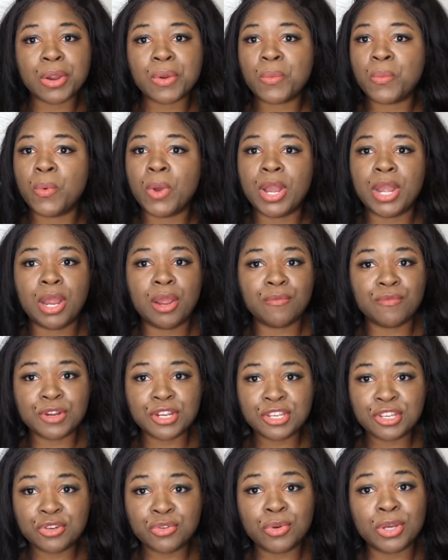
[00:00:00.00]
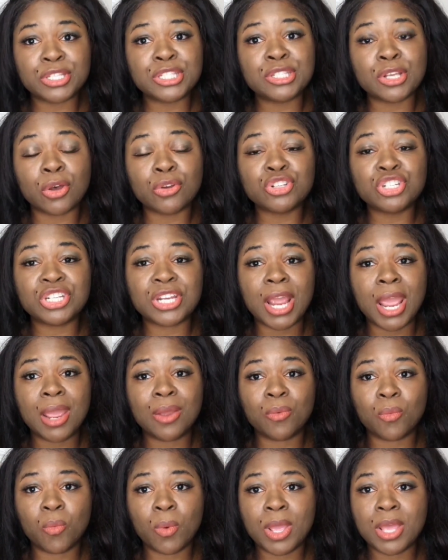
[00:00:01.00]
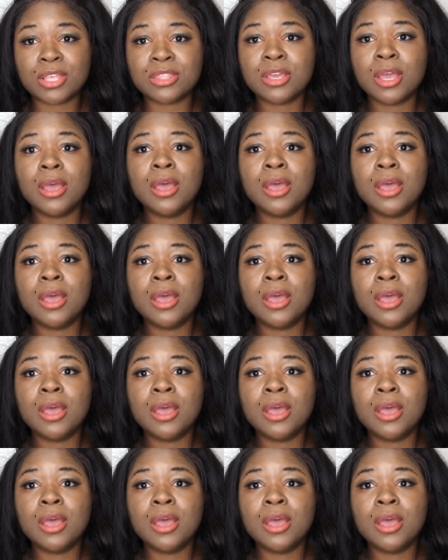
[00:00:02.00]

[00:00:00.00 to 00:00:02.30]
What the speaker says: whatever you associate with,